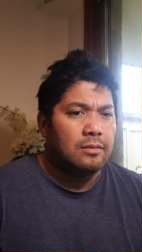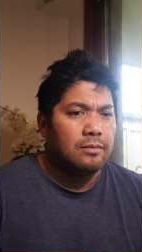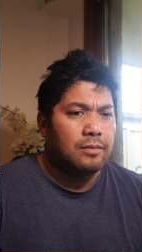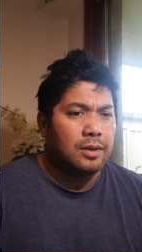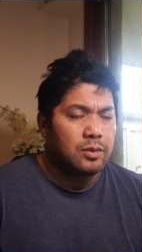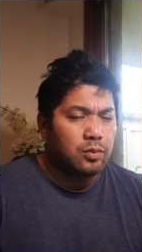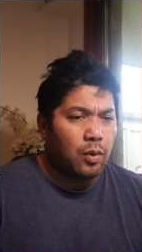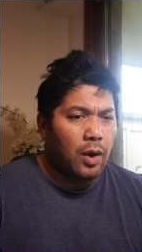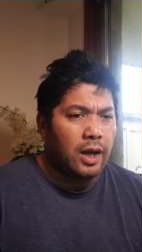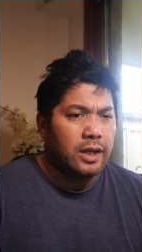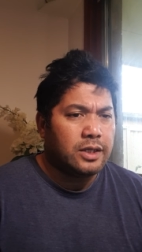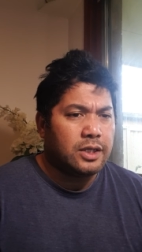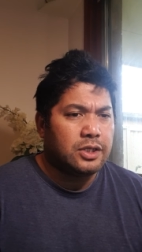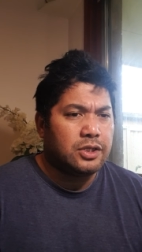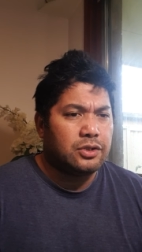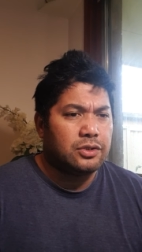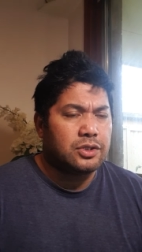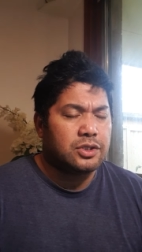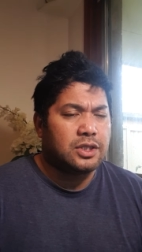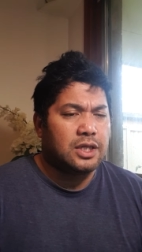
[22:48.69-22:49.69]
But why did
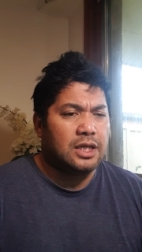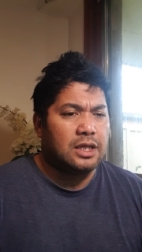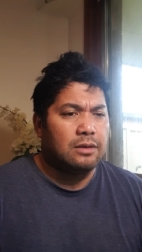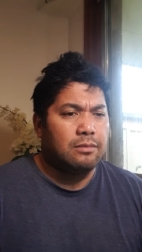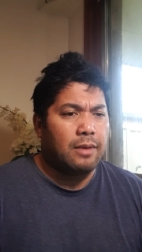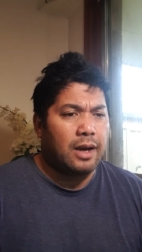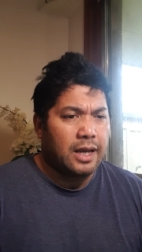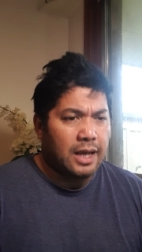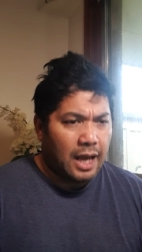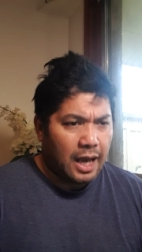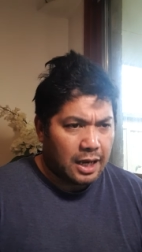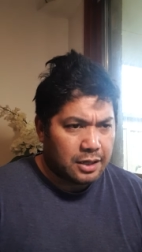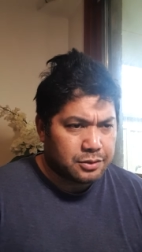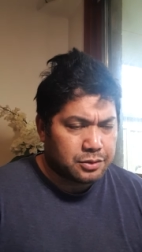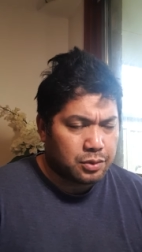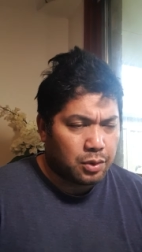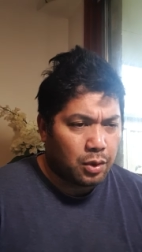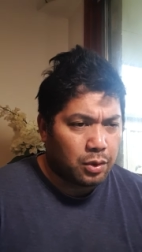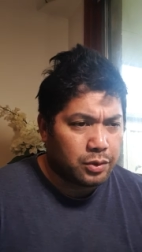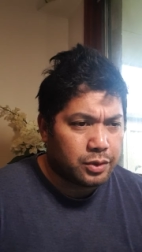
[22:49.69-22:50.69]
you steal my
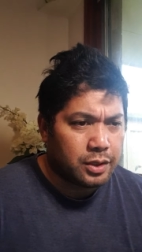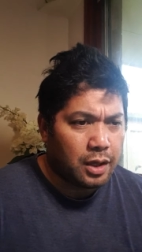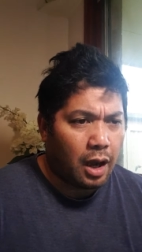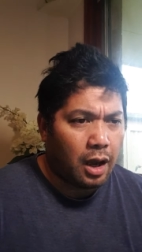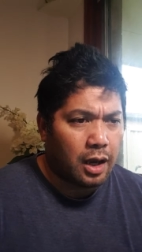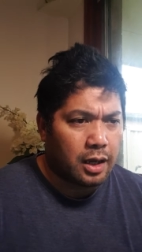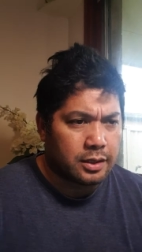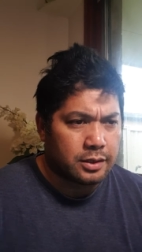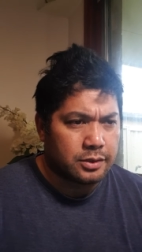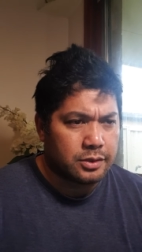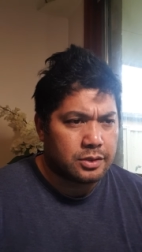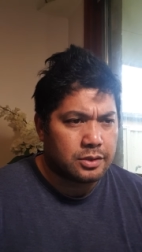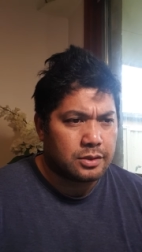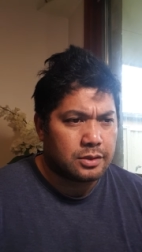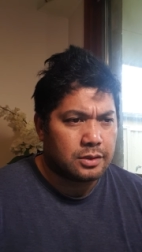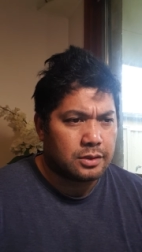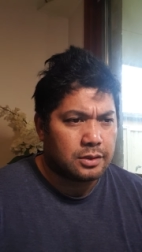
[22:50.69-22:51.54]
household gods?